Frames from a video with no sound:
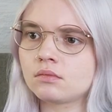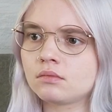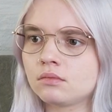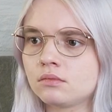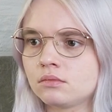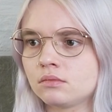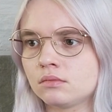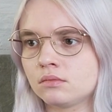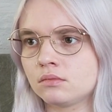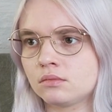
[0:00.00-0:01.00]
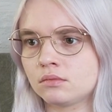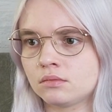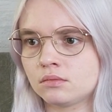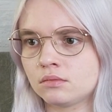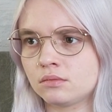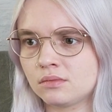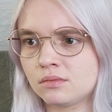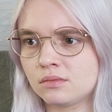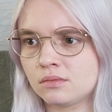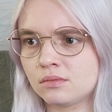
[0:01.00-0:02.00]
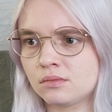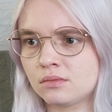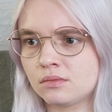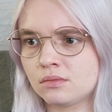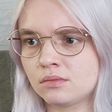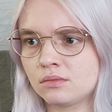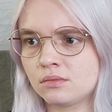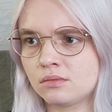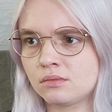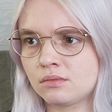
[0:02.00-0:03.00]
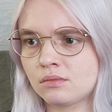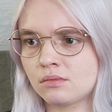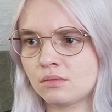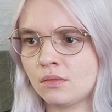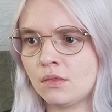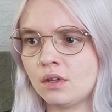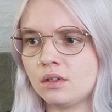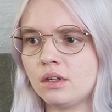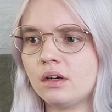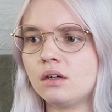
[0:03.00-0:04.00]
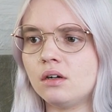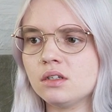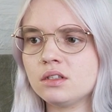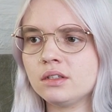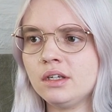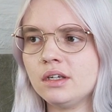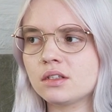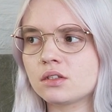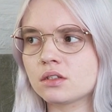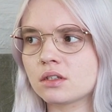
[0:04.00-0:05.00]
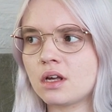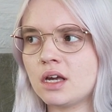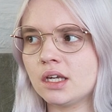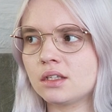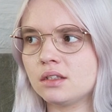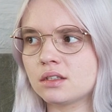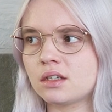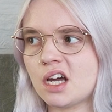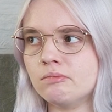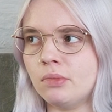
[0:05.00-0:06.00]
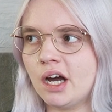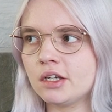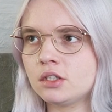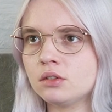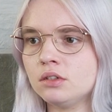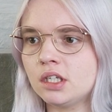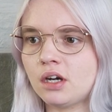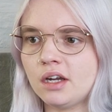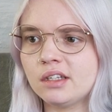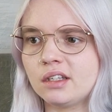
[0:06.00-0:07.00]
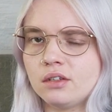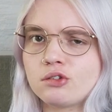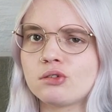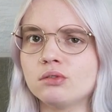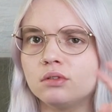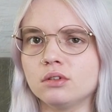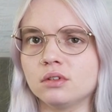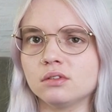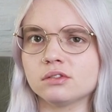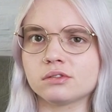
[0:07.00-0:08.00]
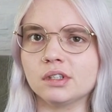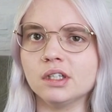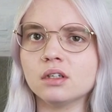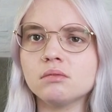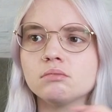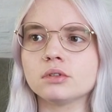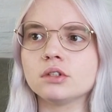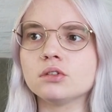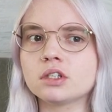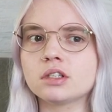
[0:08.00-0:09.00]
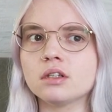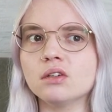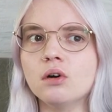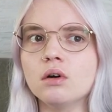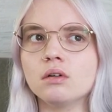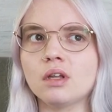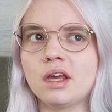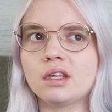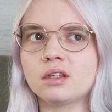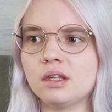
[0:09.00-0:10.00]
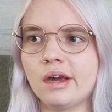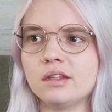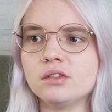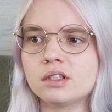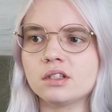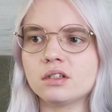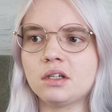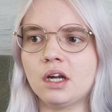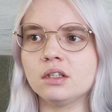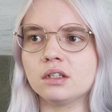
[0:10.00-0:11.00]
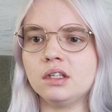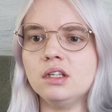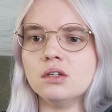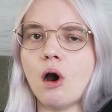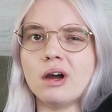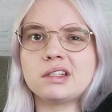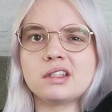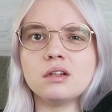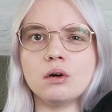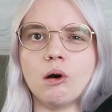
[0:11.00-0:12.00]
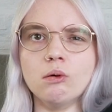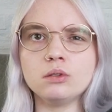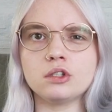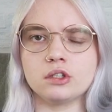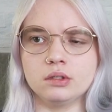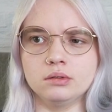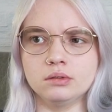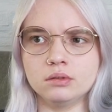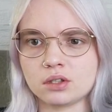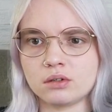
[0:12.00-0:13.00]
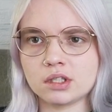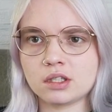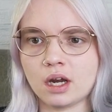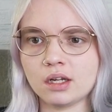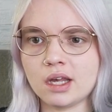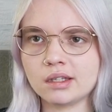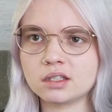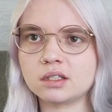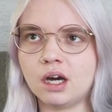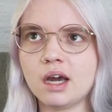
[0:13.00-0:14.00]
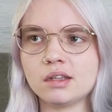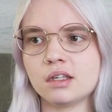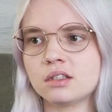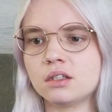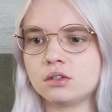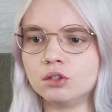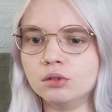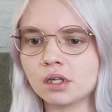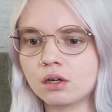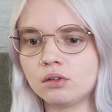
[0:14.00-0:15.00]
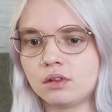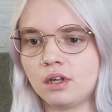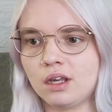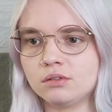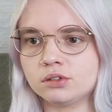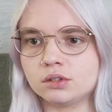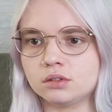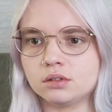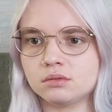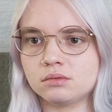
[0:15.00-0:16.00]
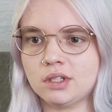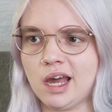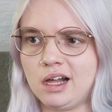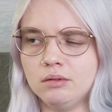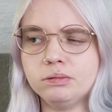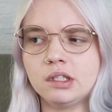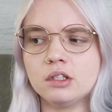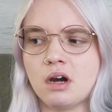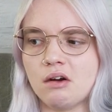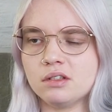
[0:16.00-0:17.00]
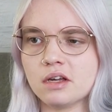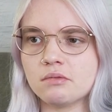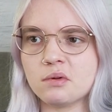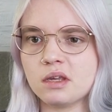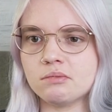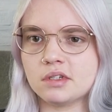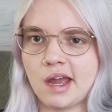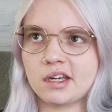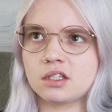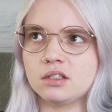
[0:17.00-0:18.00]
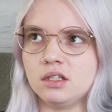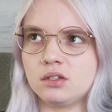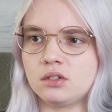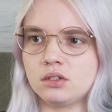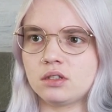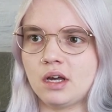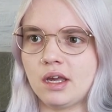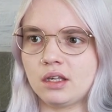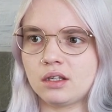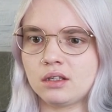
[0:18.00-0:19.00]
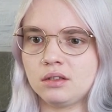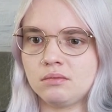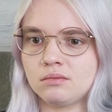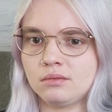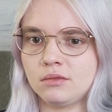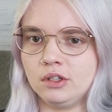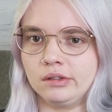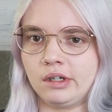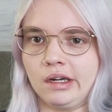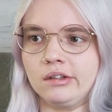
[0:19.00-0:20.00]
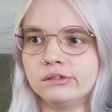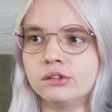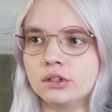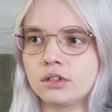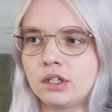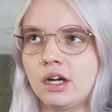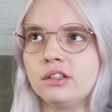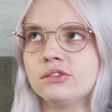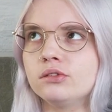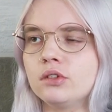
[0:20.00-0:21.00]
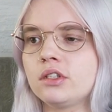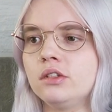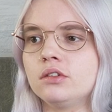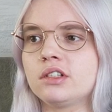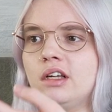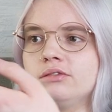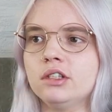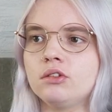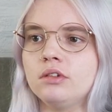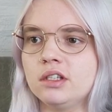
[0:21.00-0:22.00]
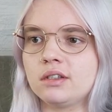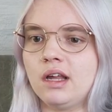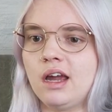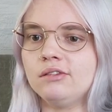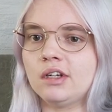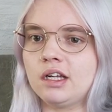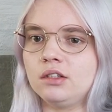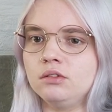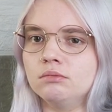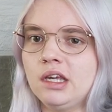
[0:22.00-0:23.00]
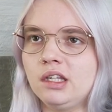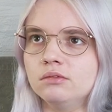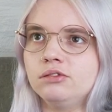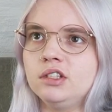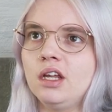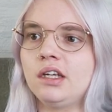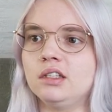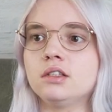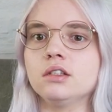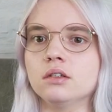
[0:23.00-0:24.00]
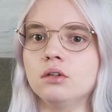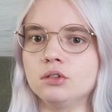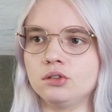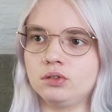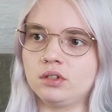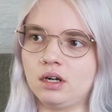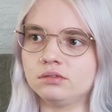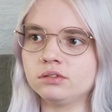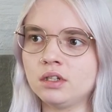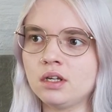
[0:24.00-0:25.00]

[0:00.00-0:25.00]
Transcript: He's that bad friend. No different than me and this nigga. Yeah, honestly, it's just like, this guy buys you, he kind of gives you your freedom, but you still, like, yeah, you still kind of, he still owns you. So it's kind of like this guy thinks he's doing a good thing for helping you out that way, but actually it's just like, you're kind of forcing yourself into his life and you make him feel like he still owes you stuff.